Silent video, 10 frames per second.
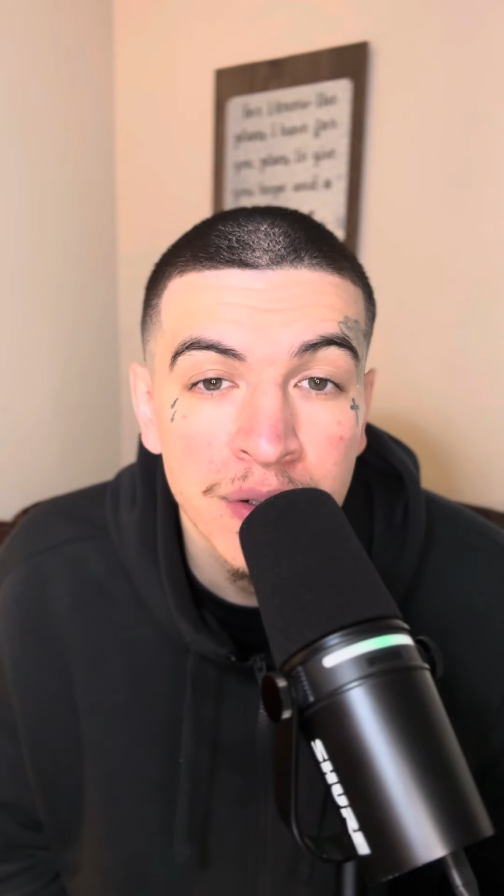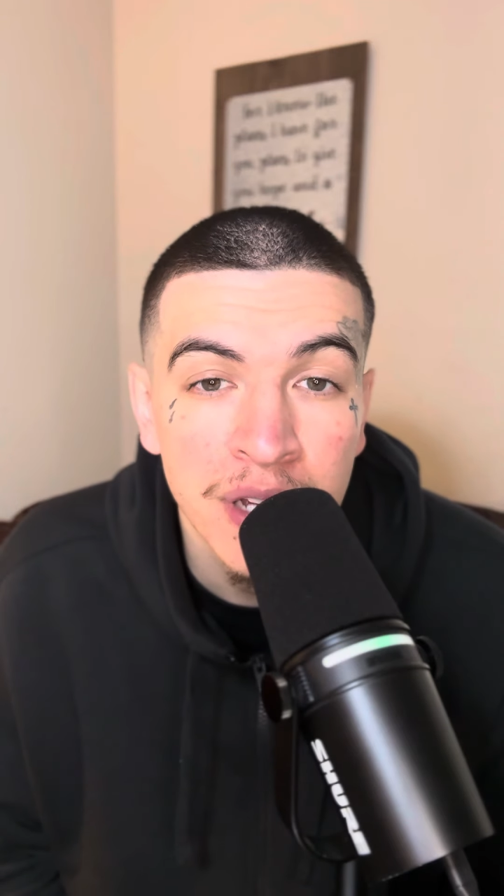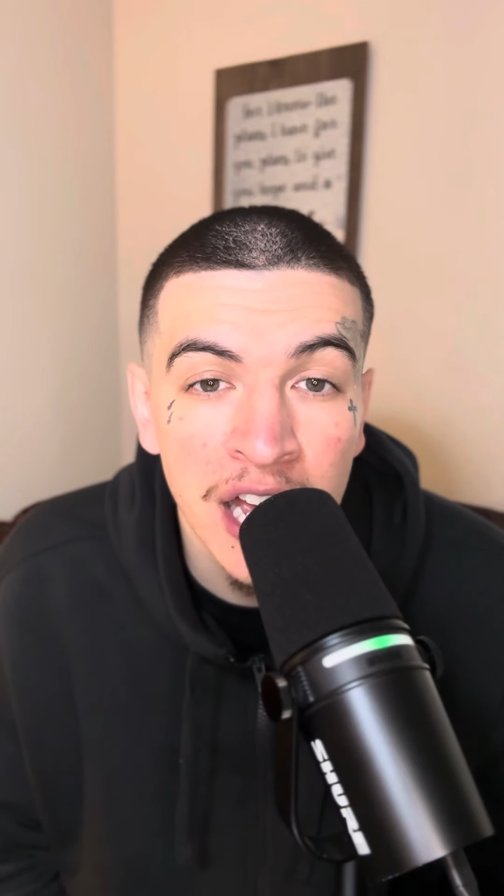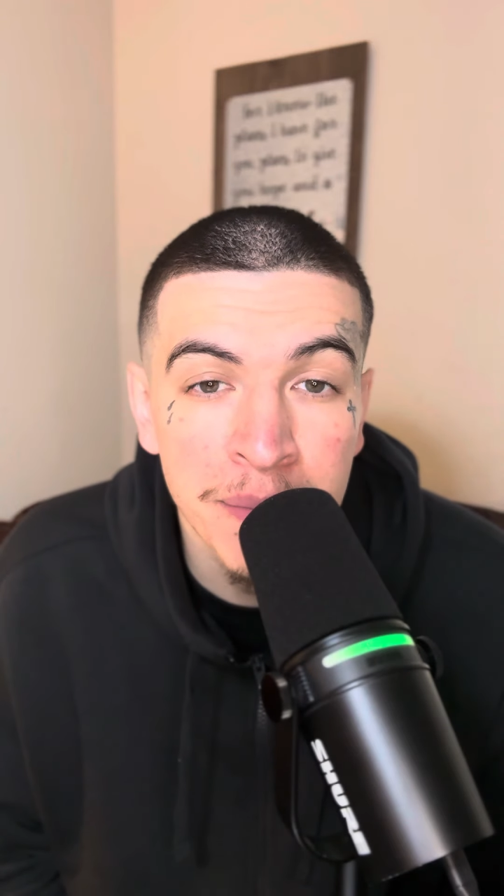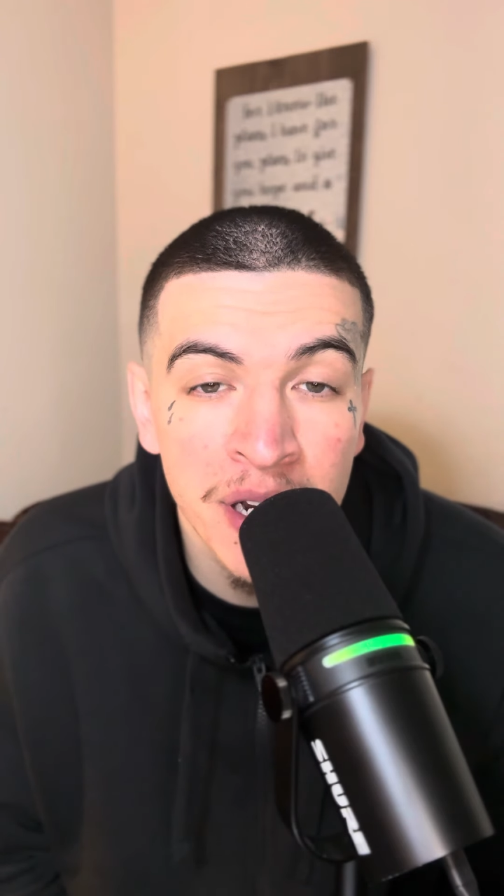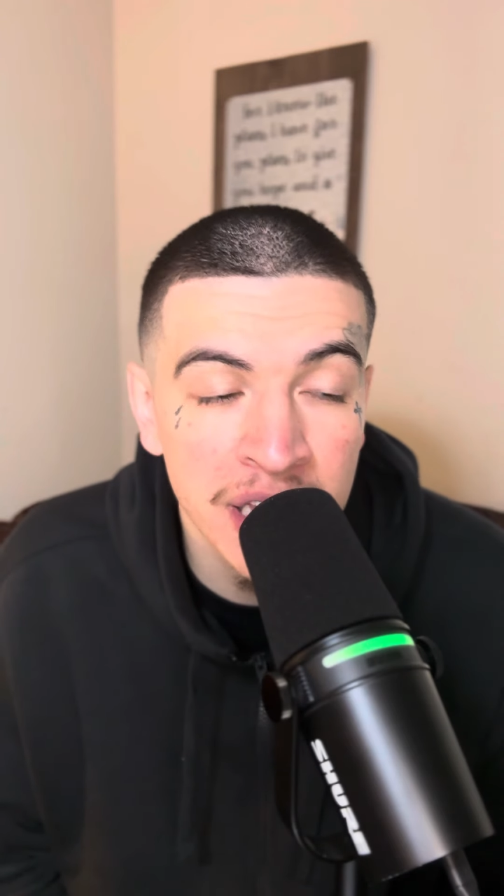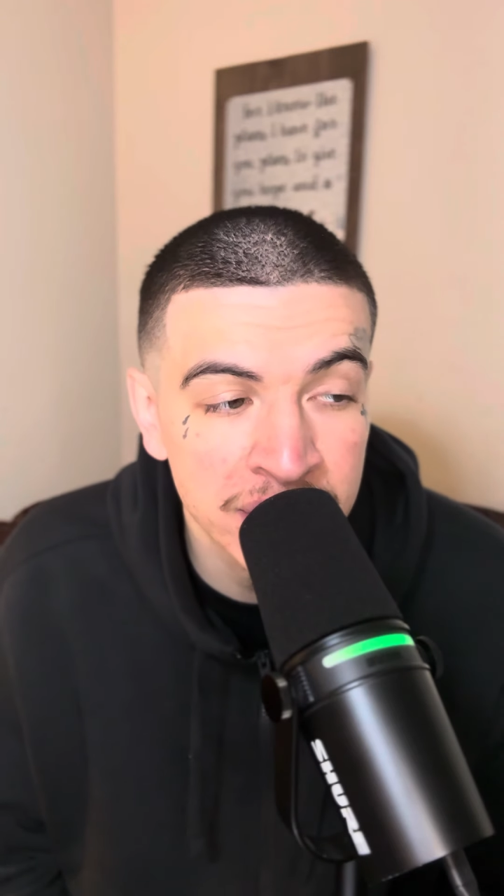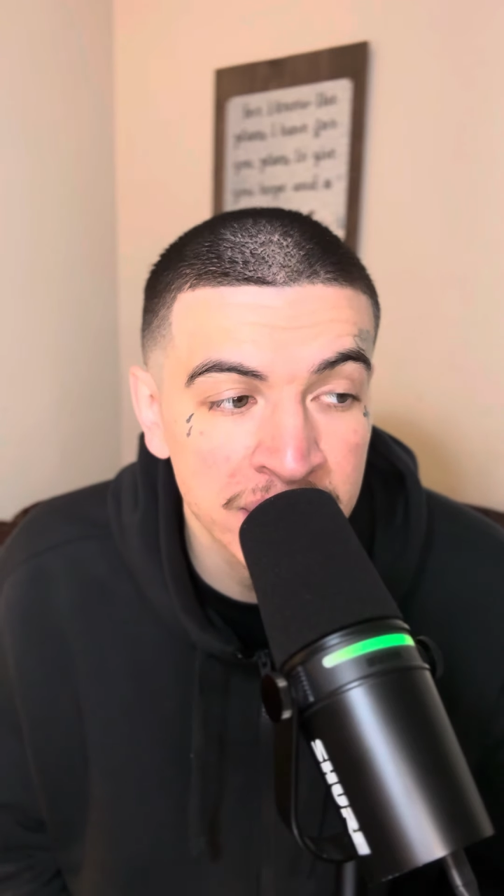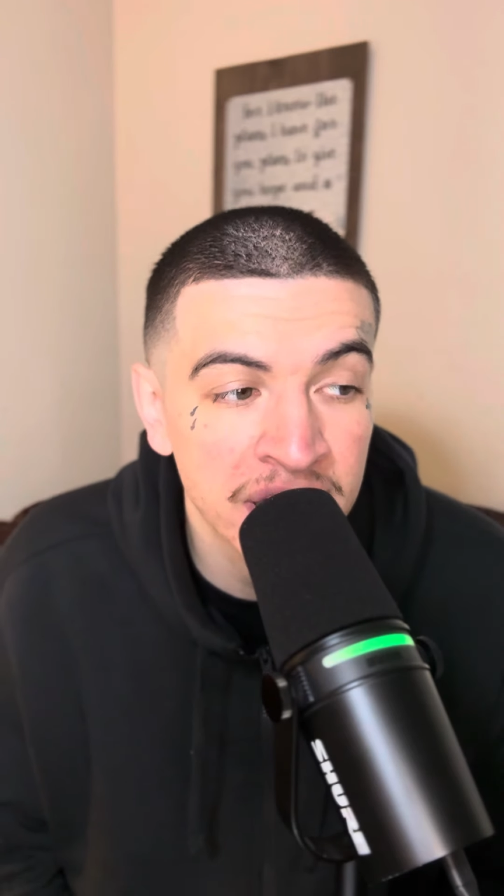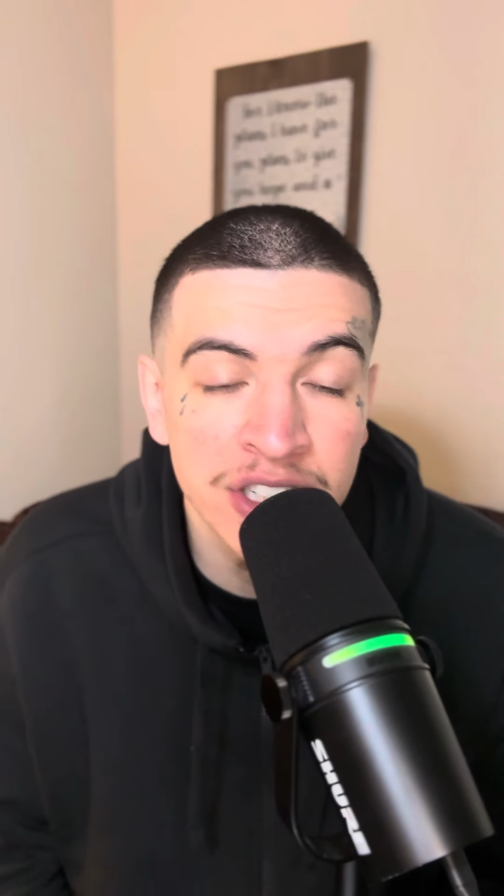Amen. His
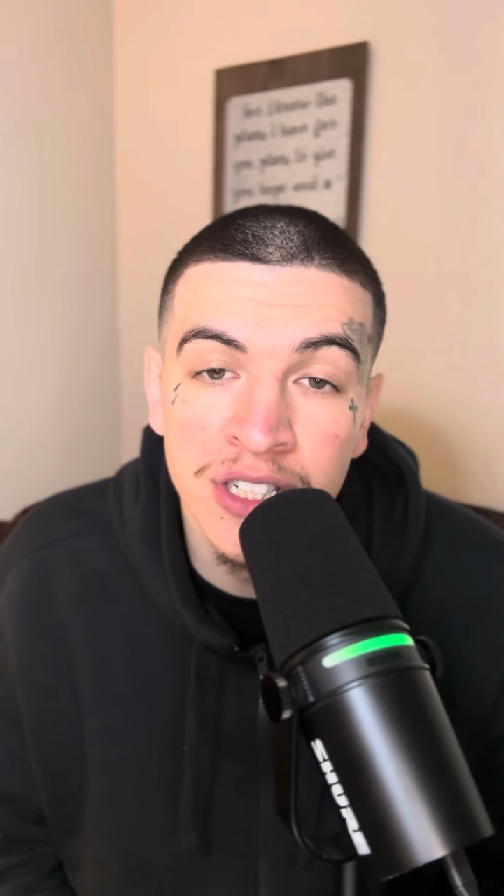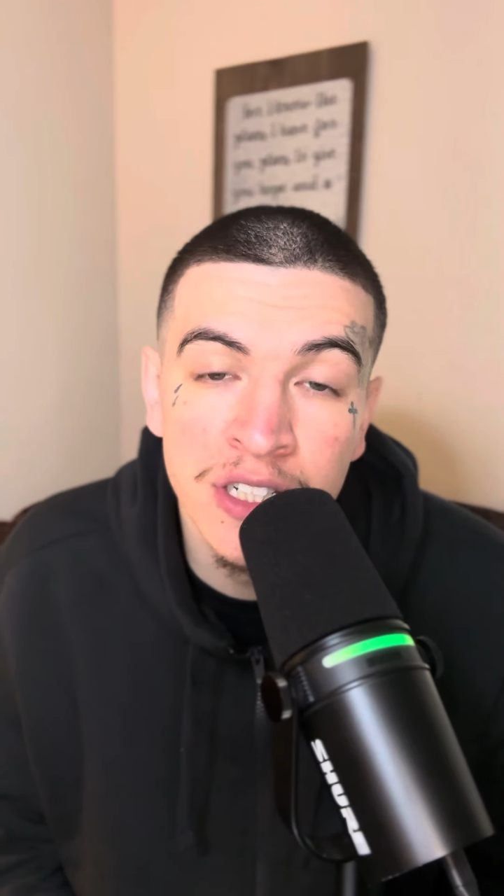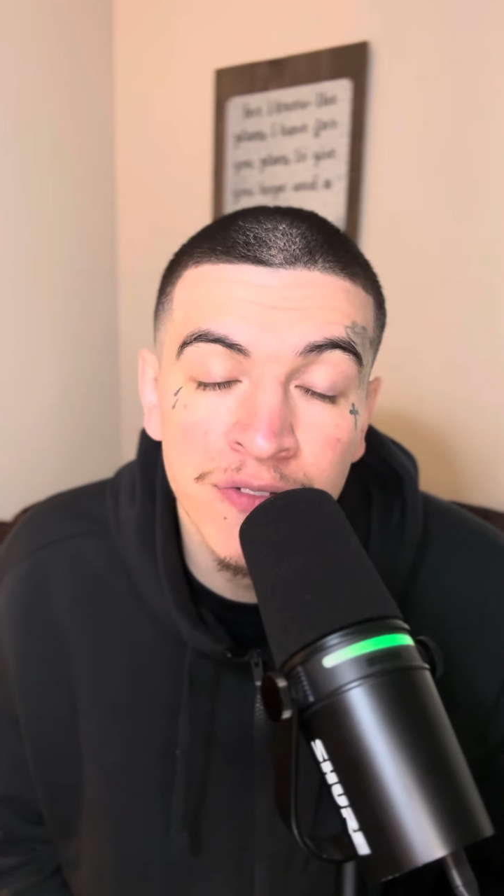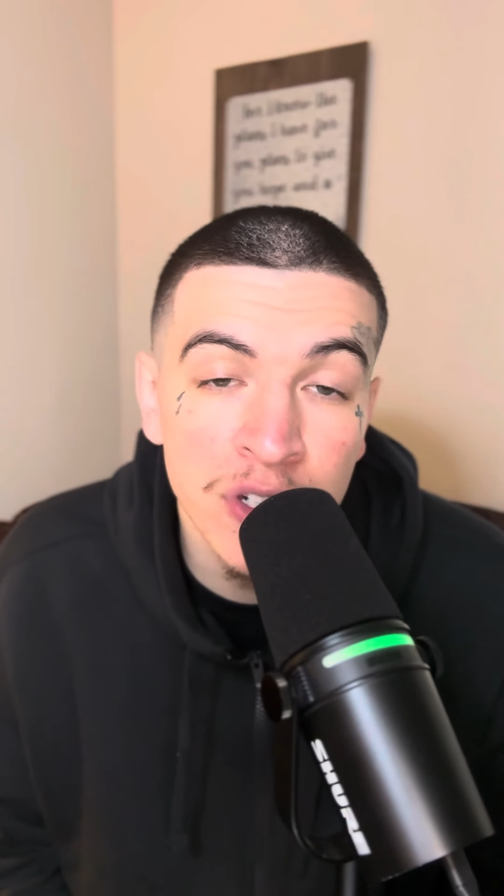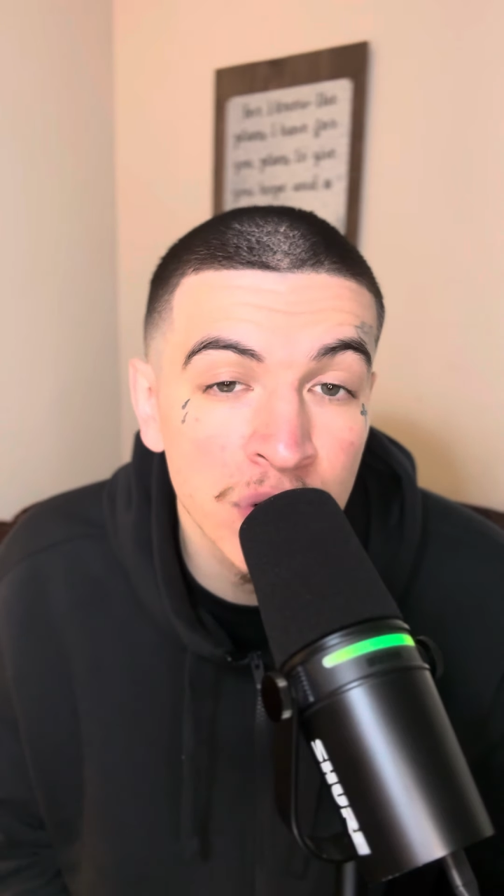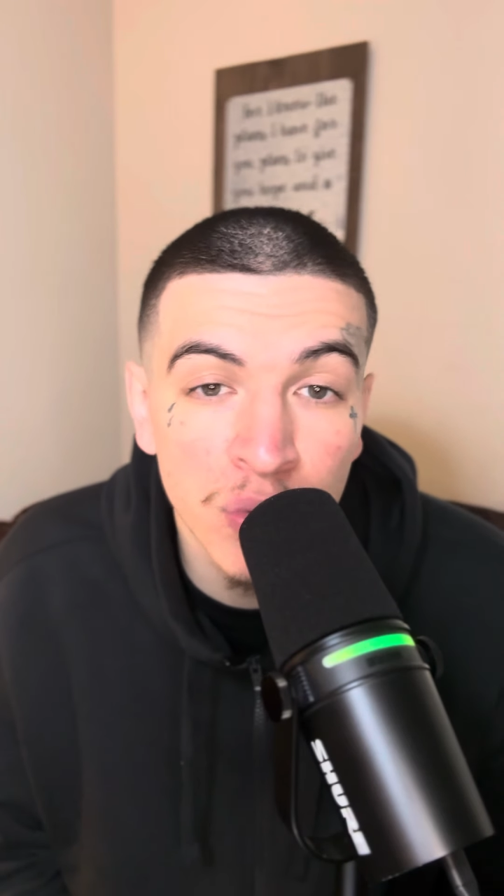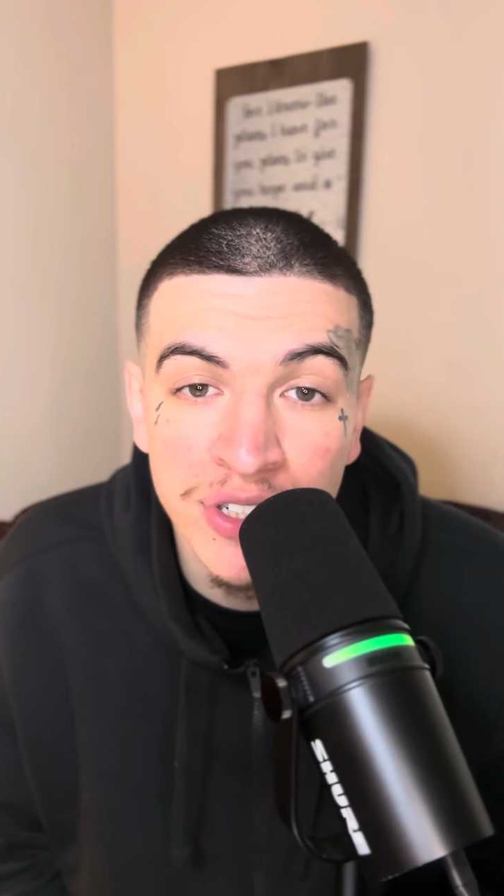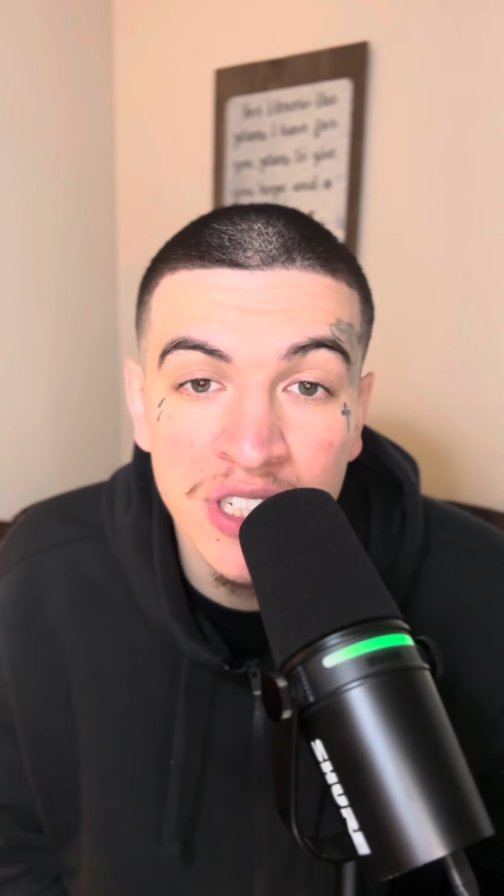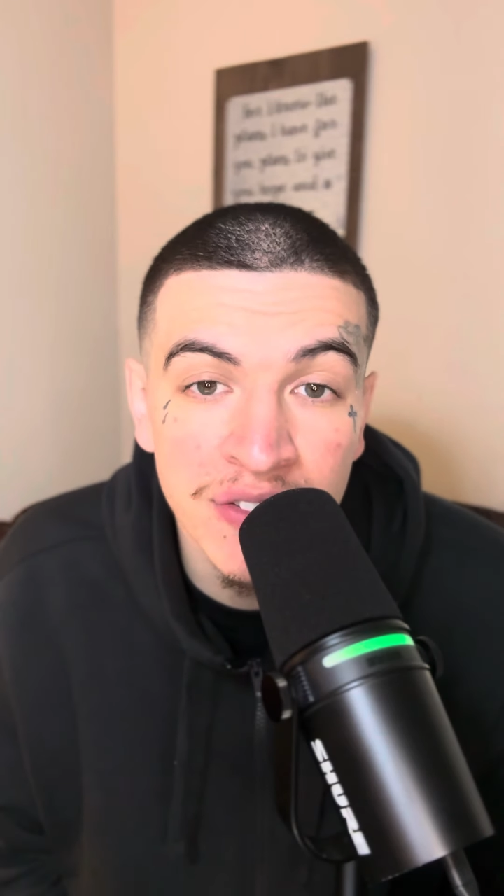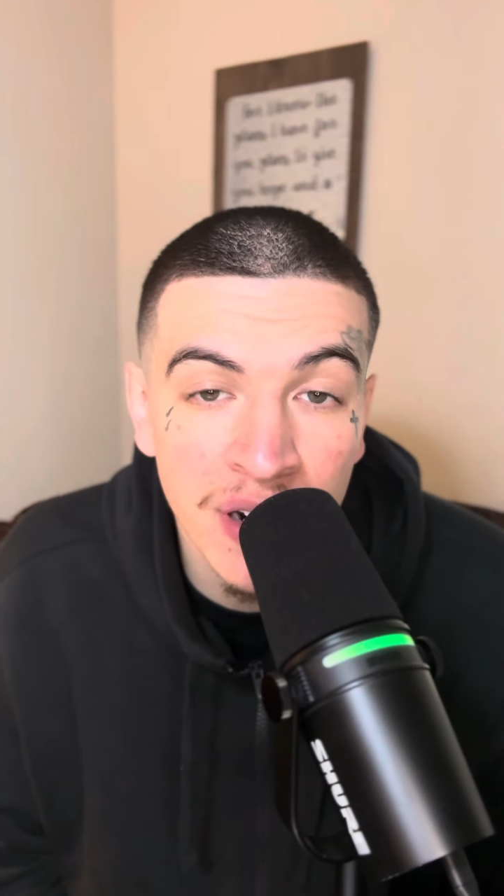intention is for you to
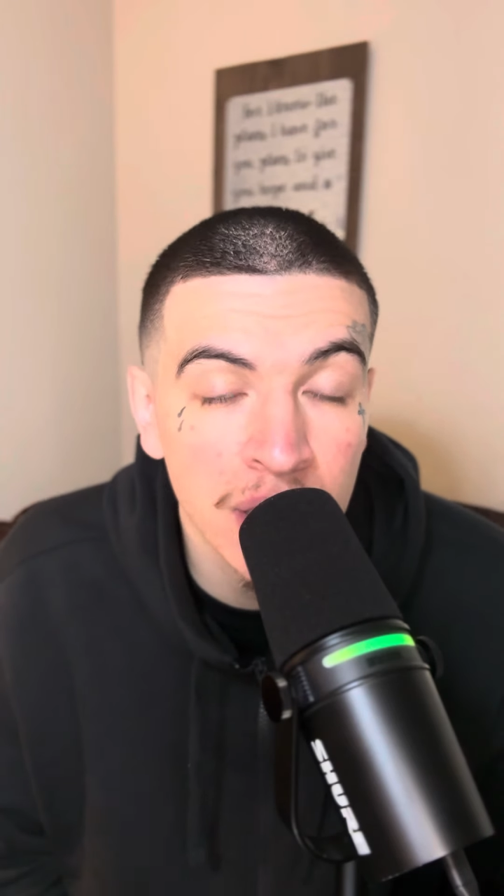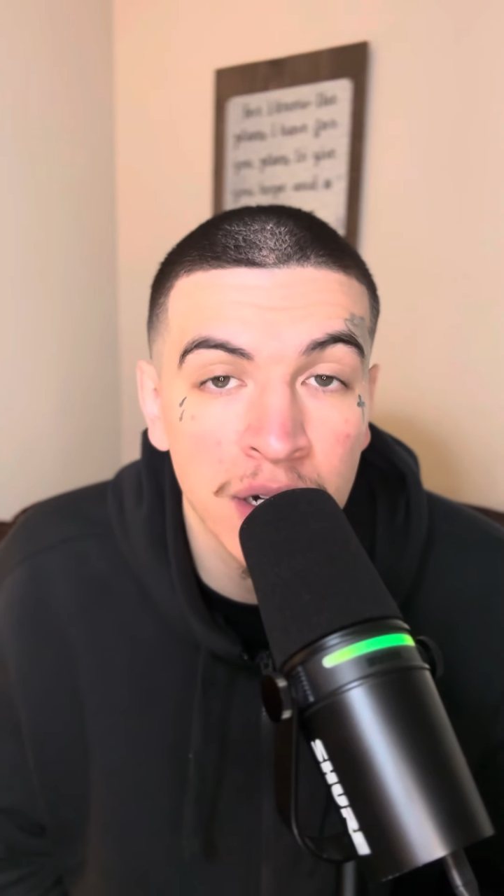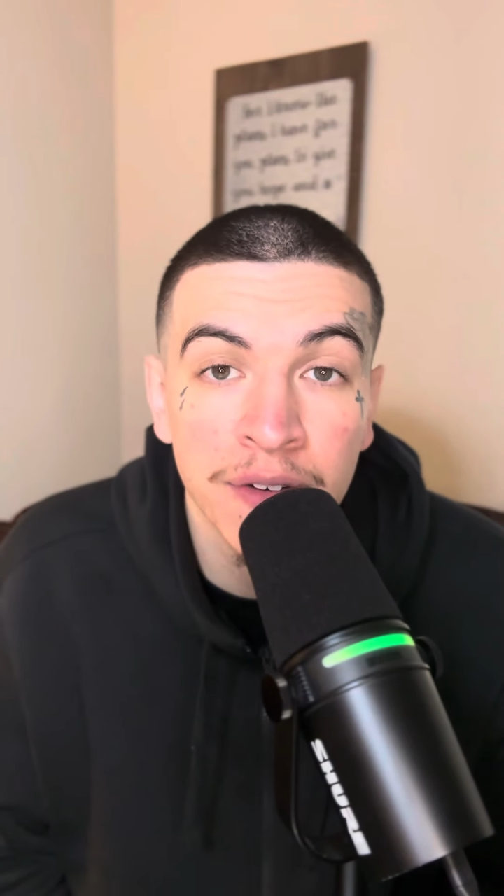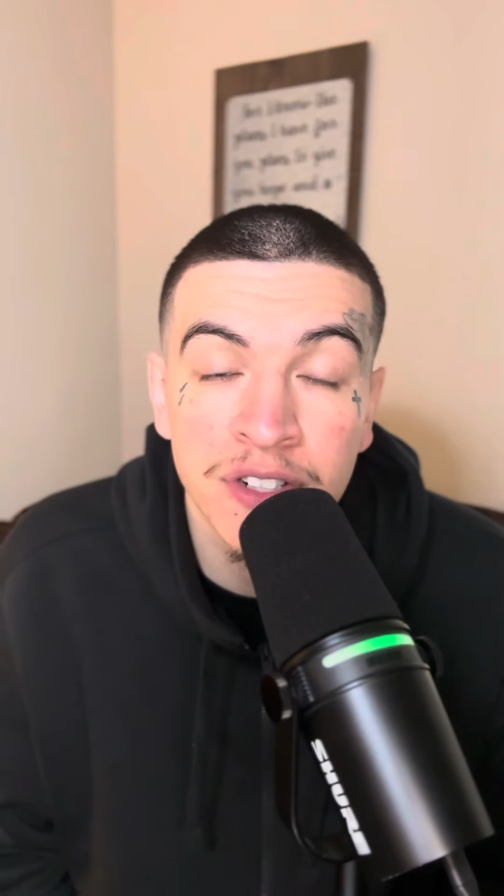receive love,